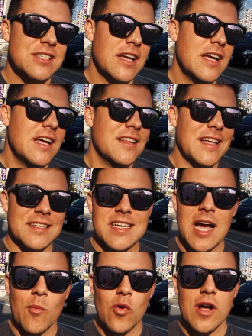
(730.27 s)
That
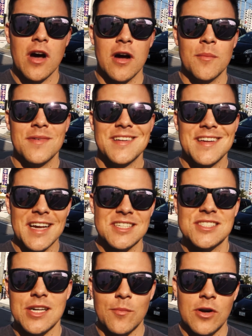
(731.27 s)
time will come
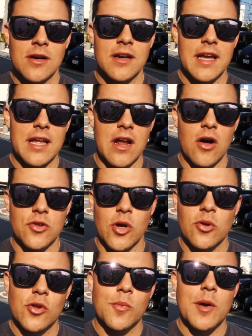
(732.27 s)
next summer and I'll
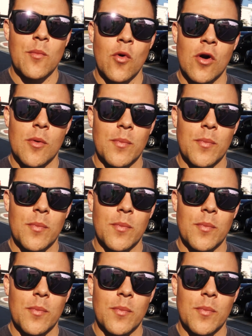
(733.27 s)
know a little bit more,